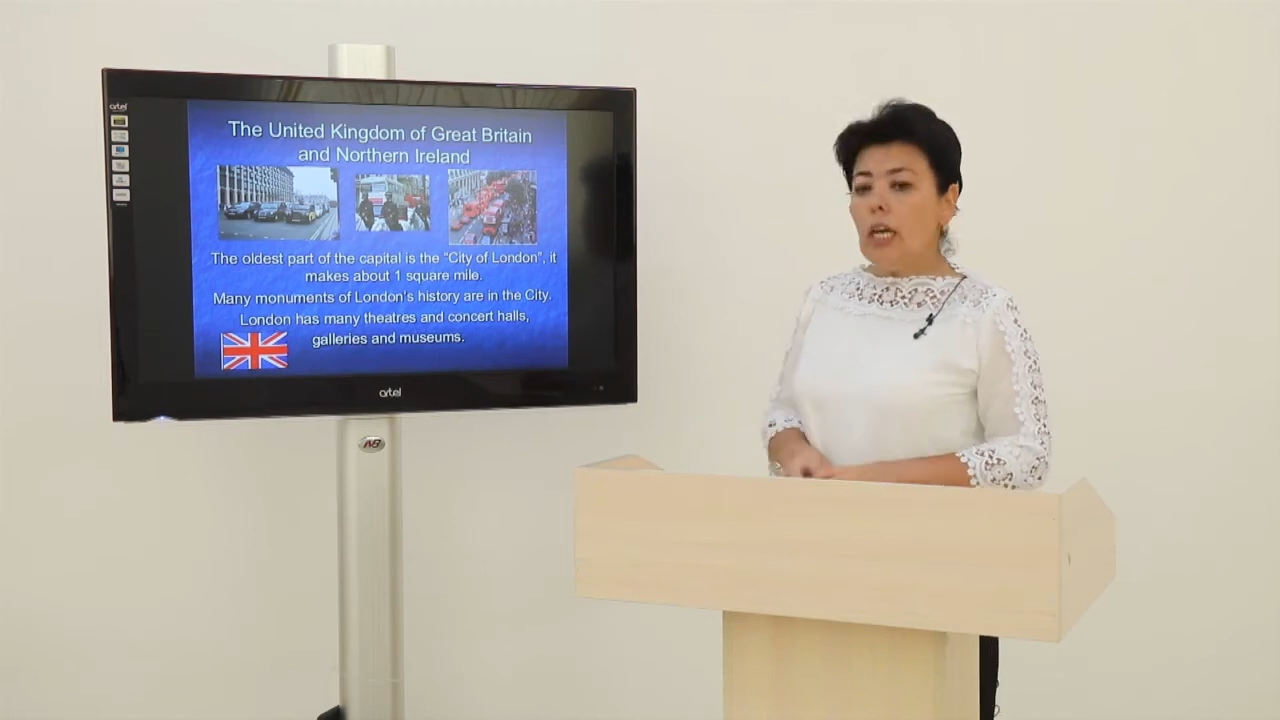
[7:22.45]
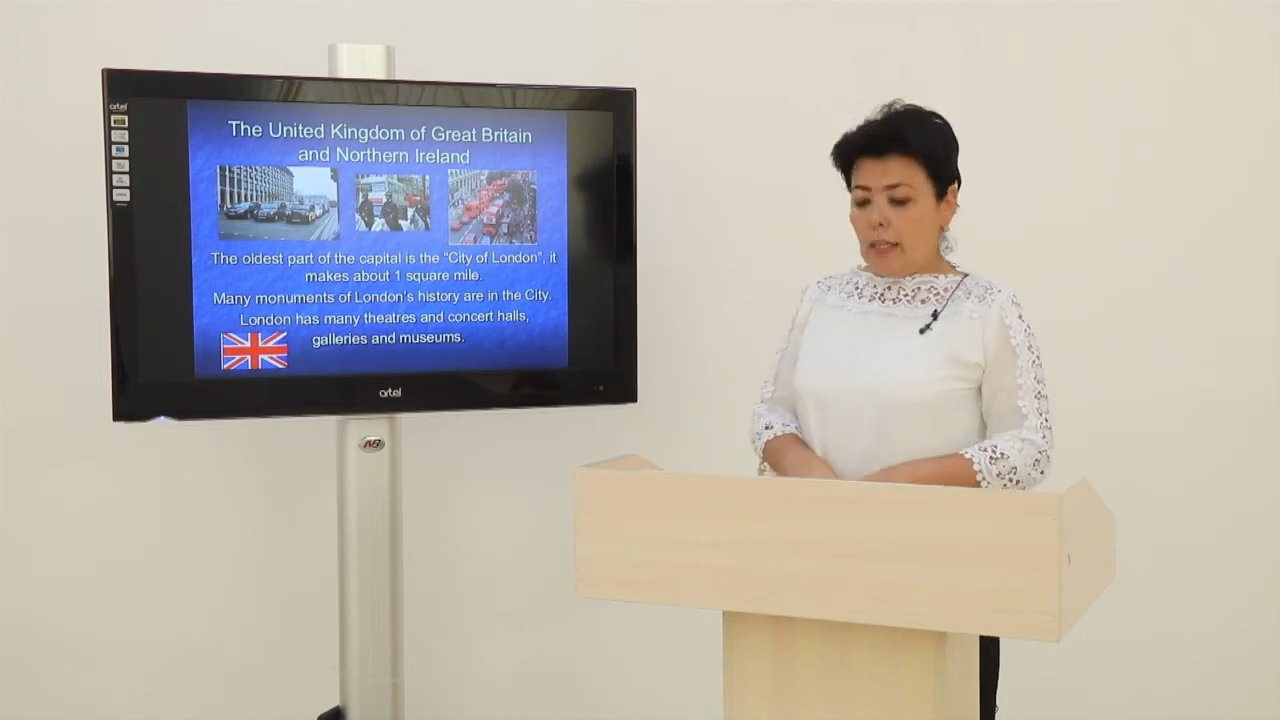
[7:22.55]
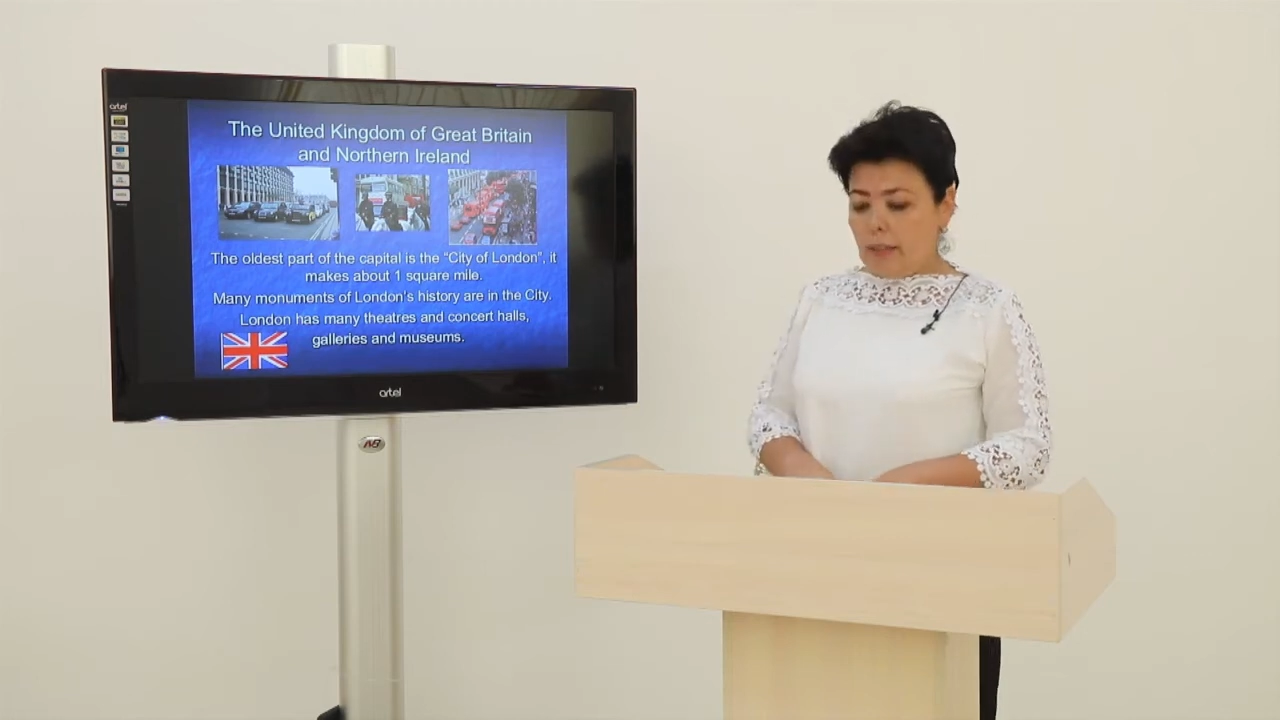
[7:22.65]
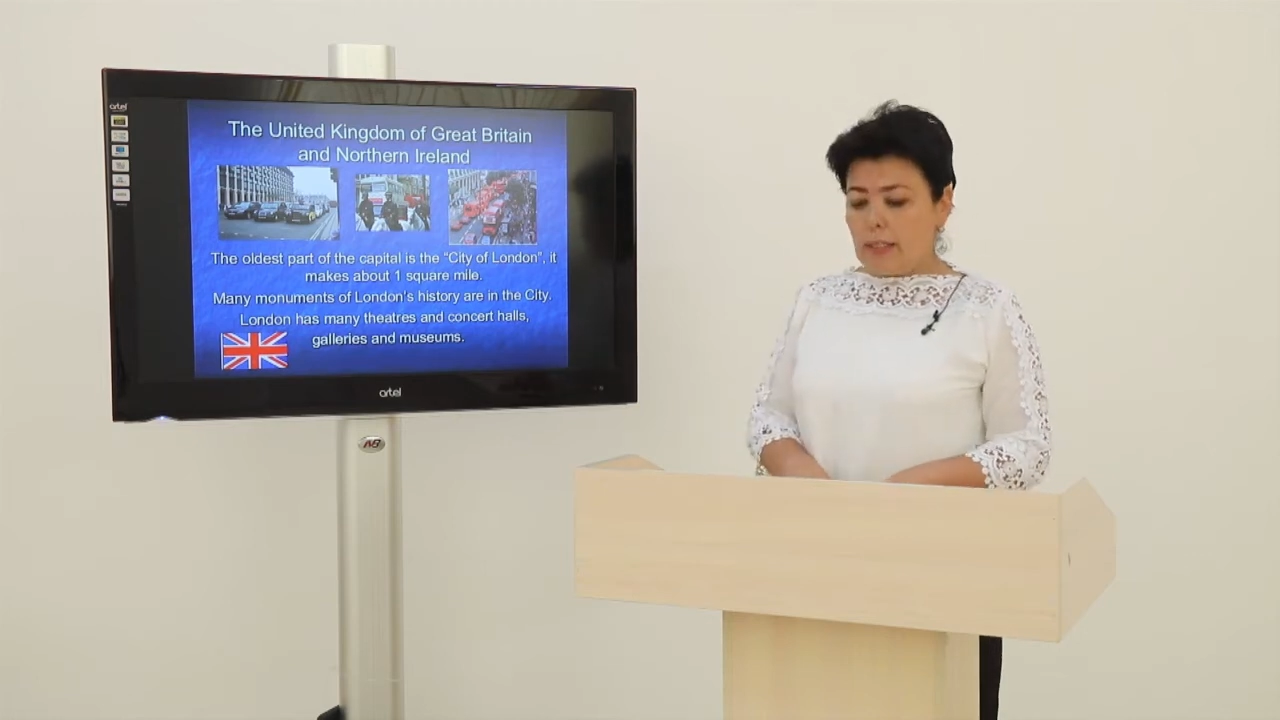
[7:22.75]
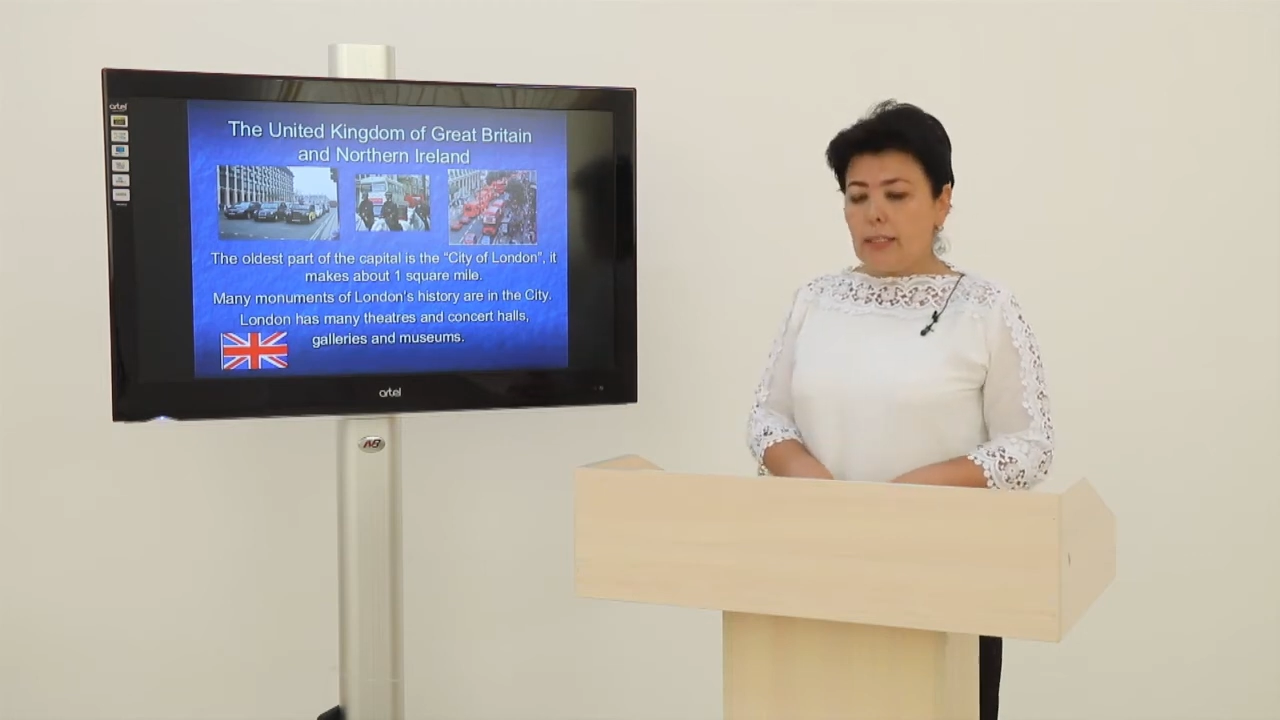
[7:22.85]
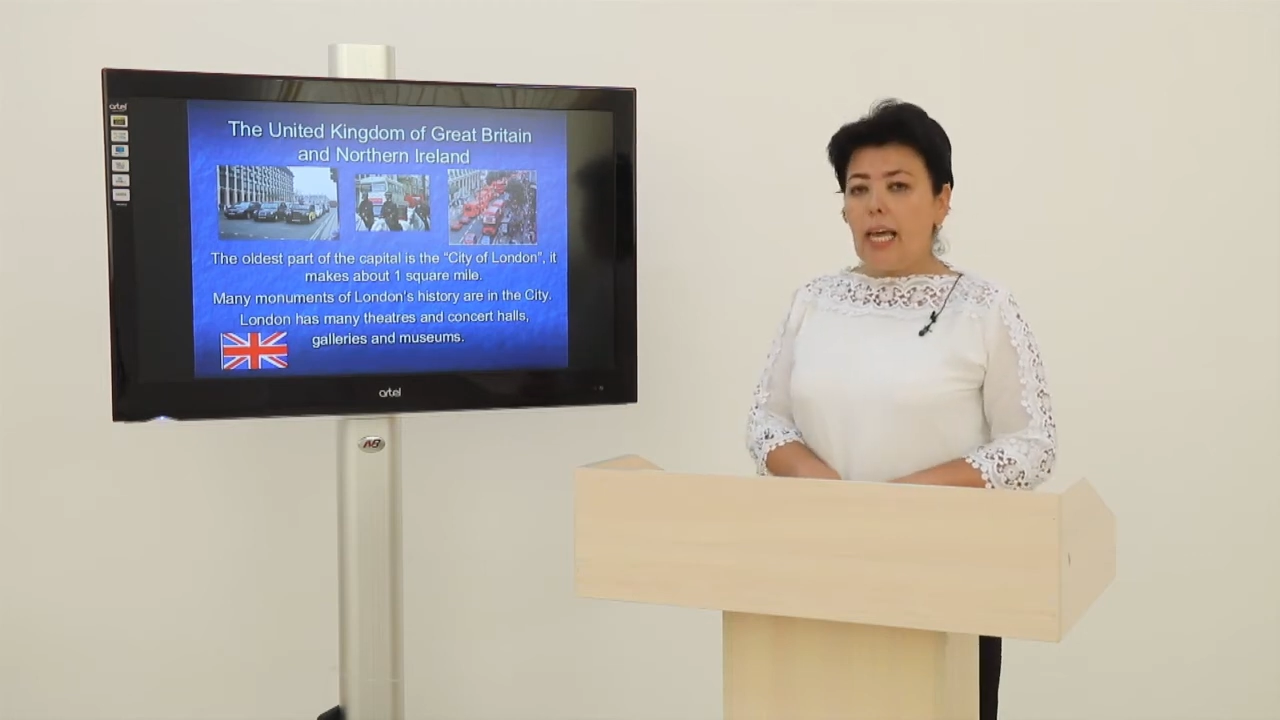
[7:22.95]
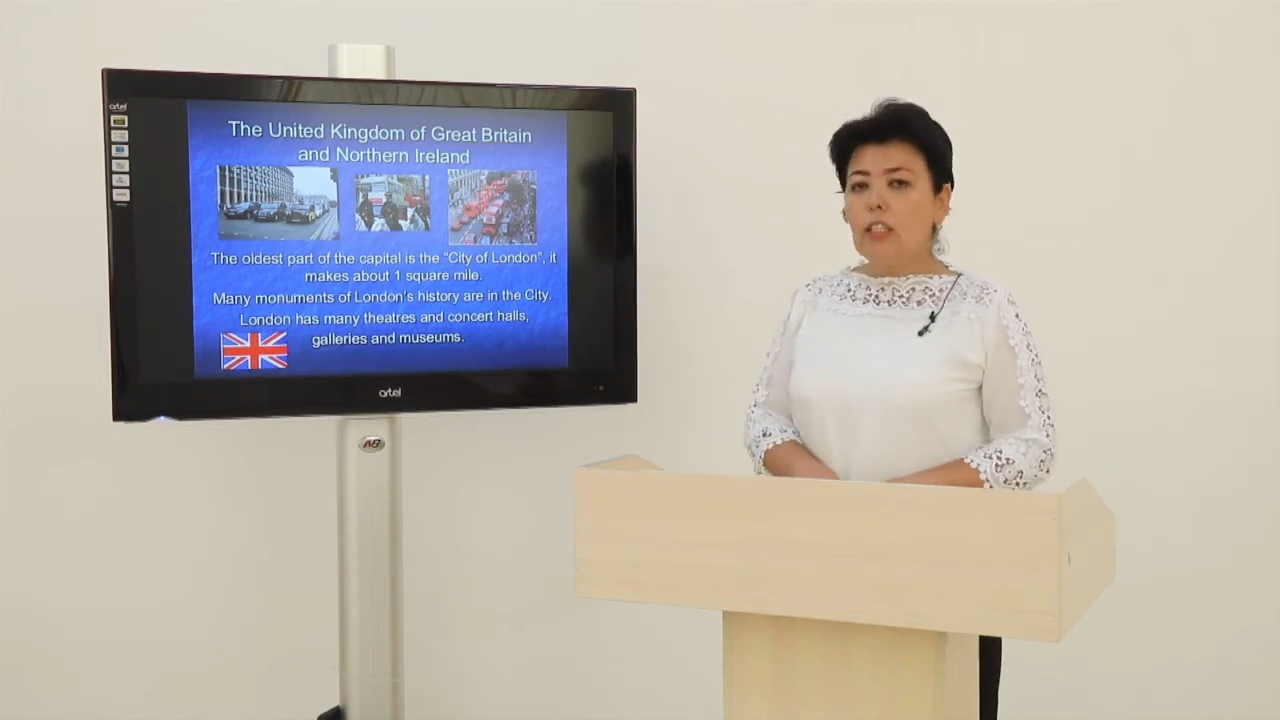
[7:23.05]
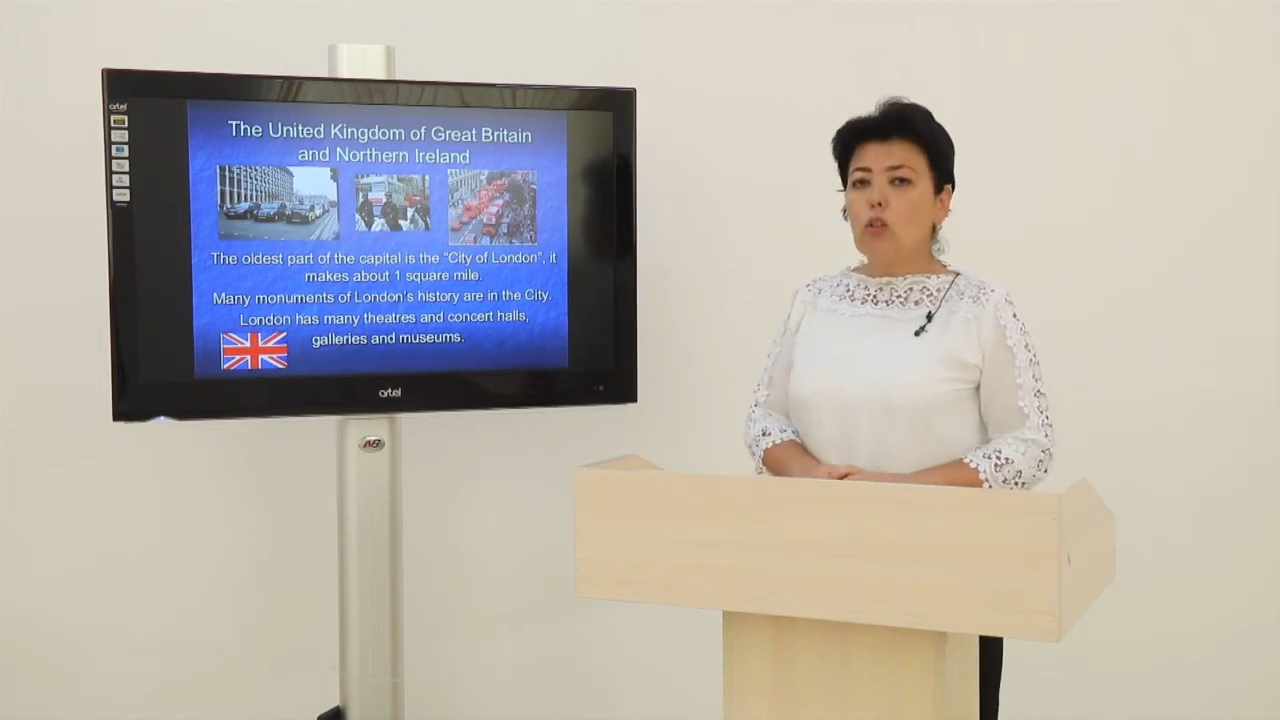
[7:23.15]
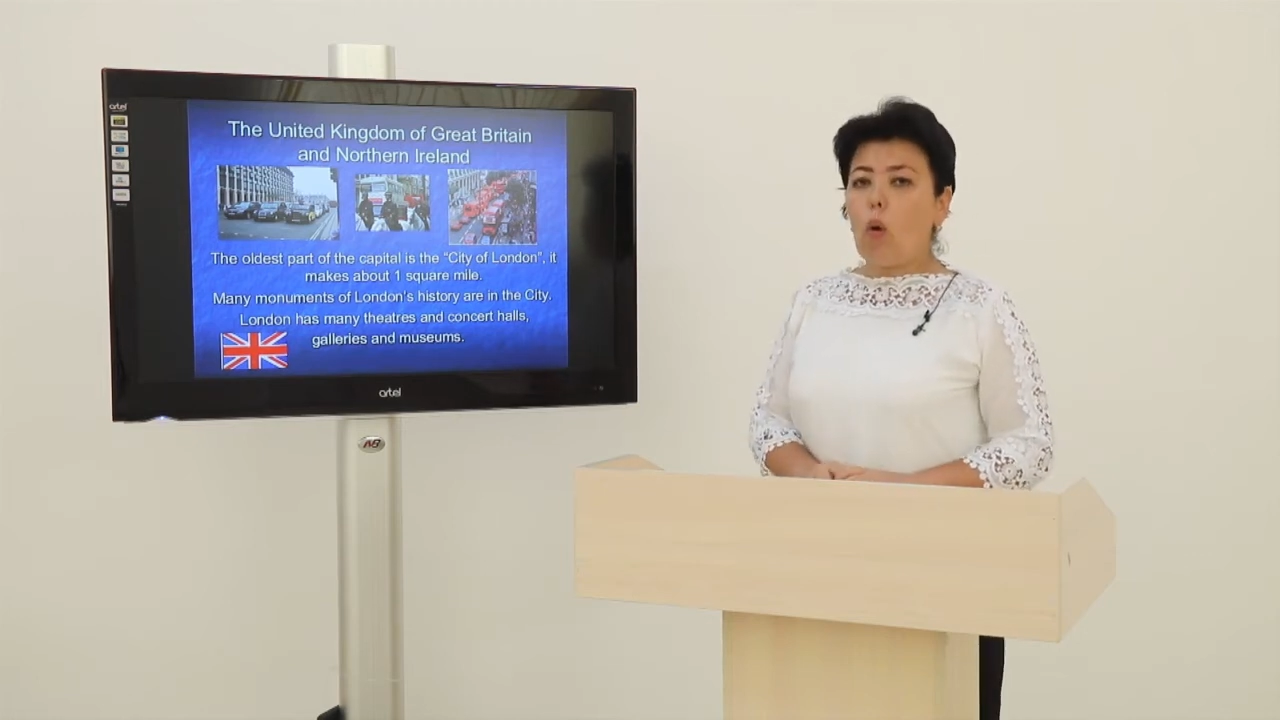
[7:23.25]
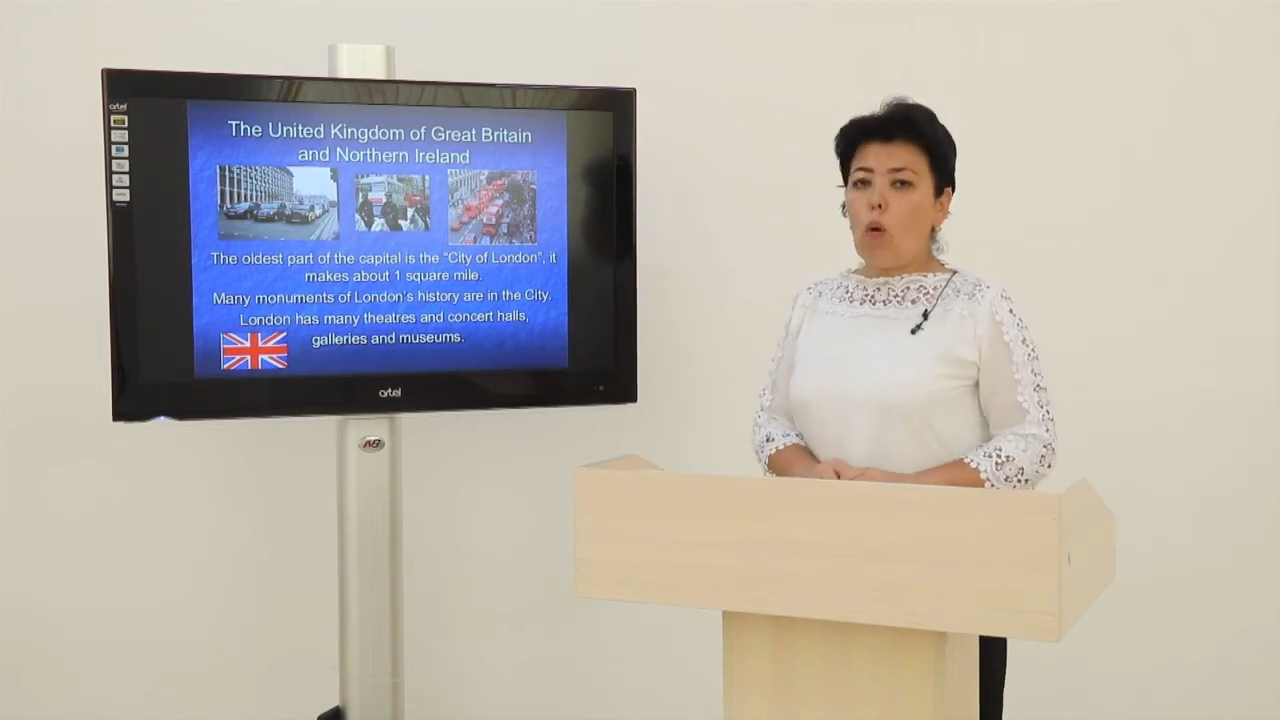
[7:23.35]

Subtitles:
the center